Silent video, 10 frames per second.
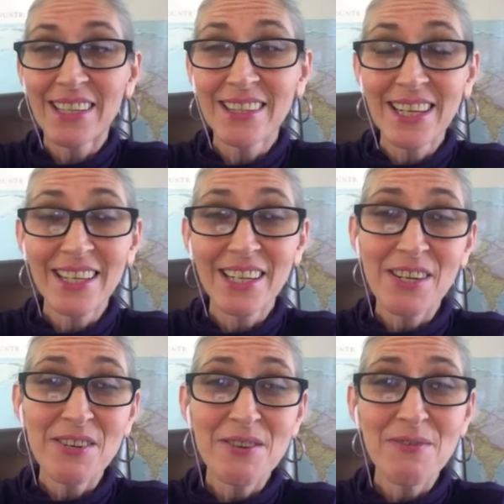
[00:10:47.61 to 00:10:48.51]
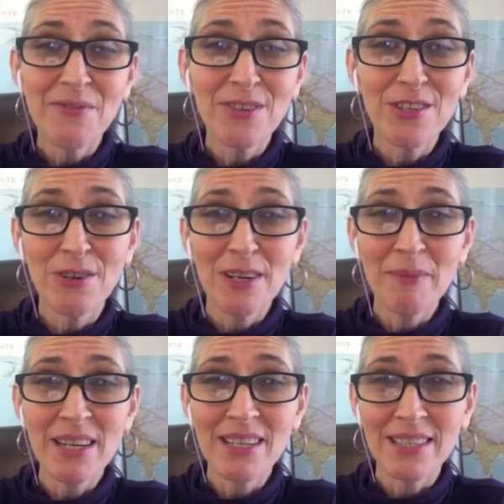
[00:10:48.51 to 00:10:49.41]
Thank you for joining
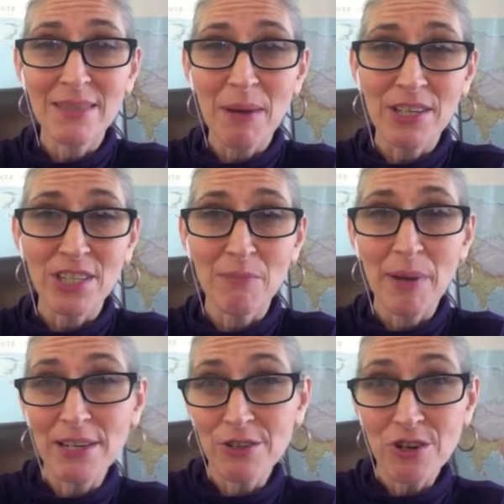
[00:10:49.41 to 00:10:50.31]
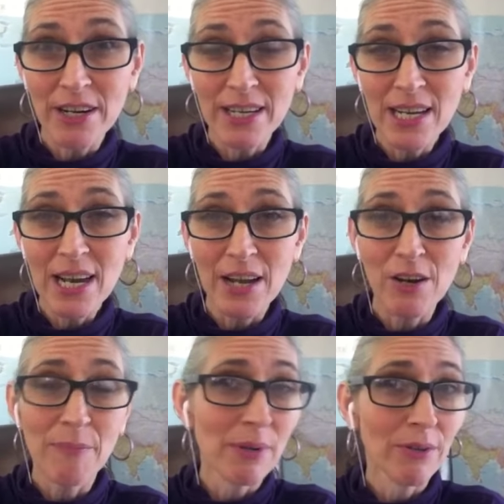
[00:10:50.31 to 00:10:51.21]
me in Smashing Patriarchy. I
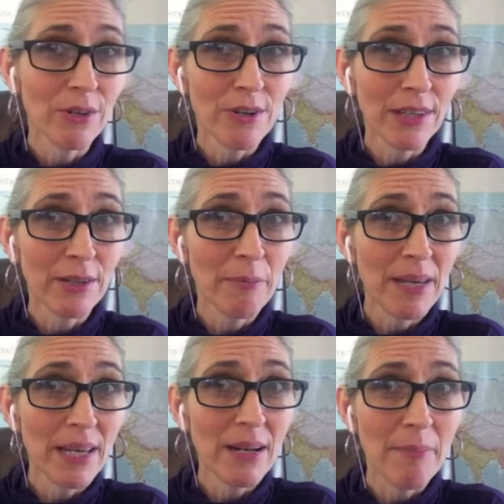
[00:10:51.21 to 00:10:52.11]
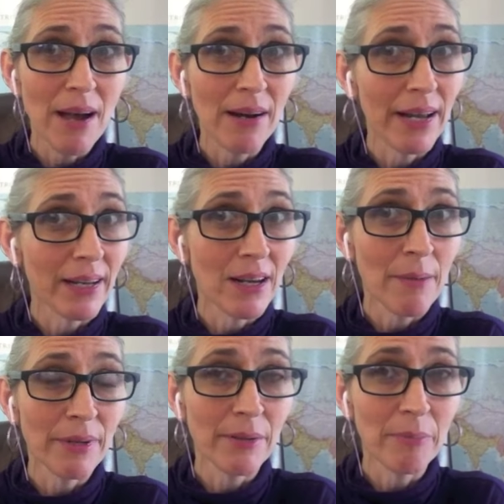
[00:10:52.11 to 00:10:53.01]
hope you learned a little bit about
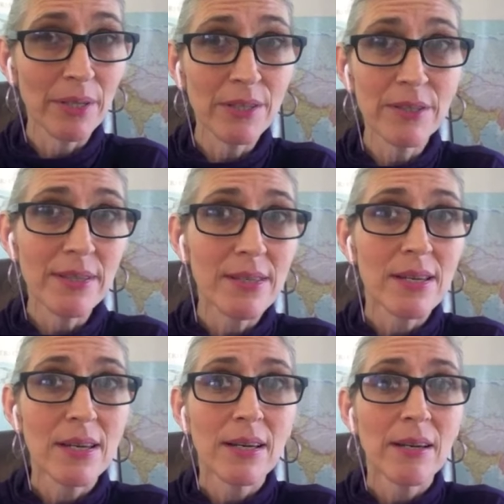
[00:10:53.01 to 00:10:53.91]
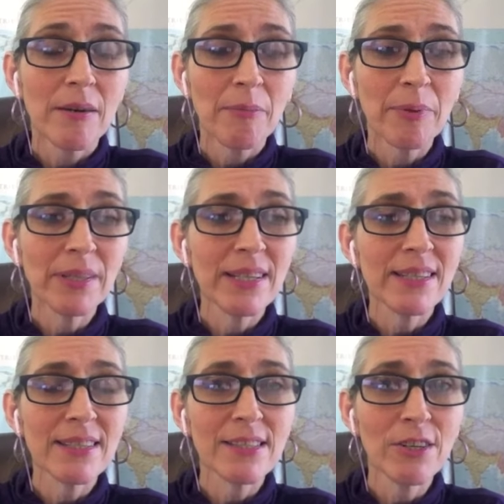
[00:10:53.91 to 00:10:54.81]
economic abuse.
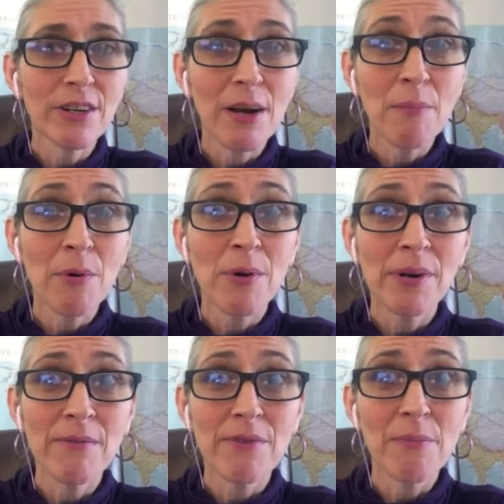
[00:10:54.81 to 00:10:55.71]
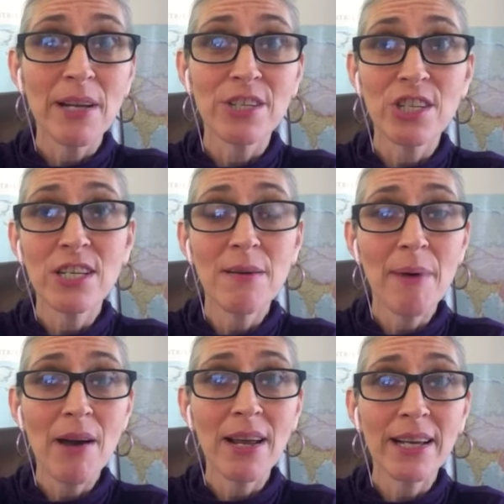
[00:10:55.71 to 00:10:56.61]
Please look up more information
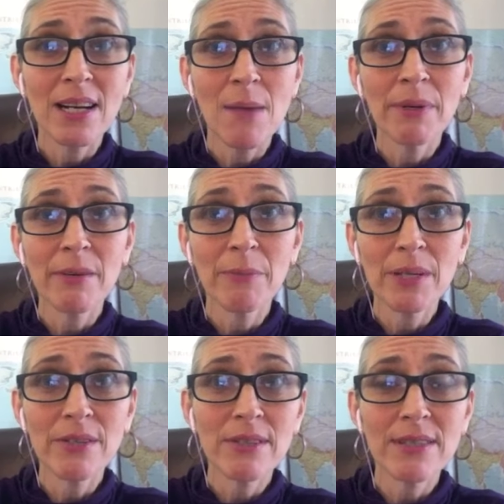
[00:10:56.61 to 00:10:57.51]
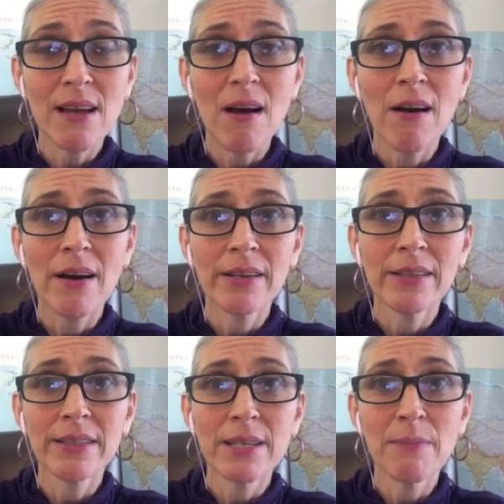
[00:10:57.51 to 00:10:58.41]
about economic abuse
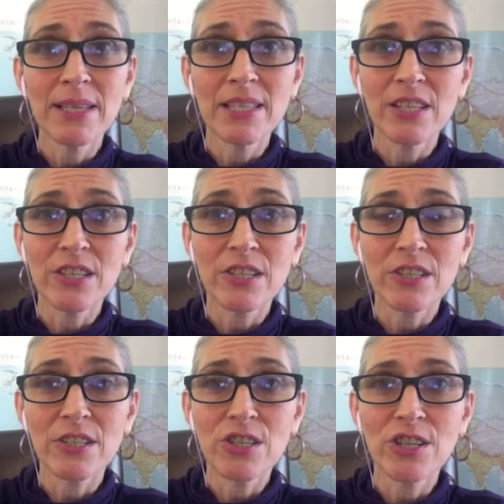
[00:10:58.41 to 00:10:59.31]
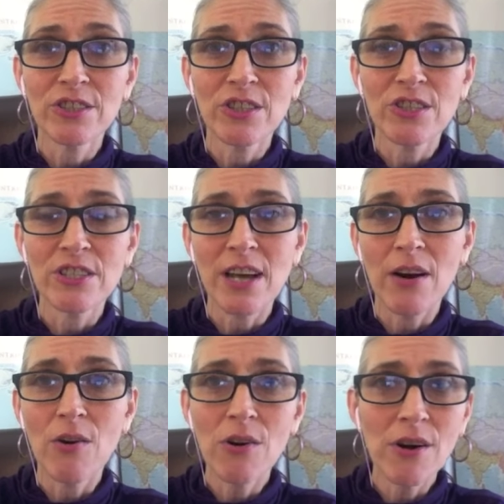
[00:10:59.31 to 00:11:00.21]
on
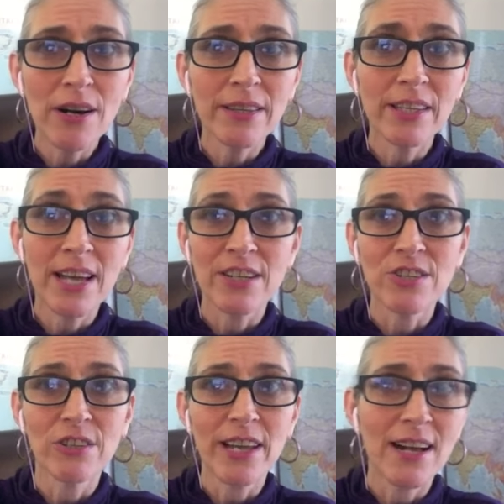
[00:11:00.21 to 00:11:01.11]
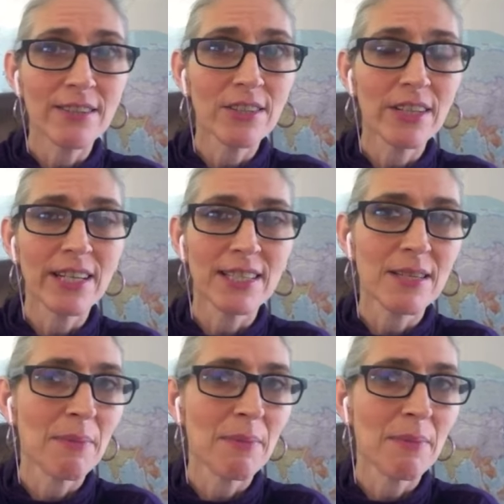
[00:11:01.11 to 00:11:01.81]
domesticshelters.org, the National Council Against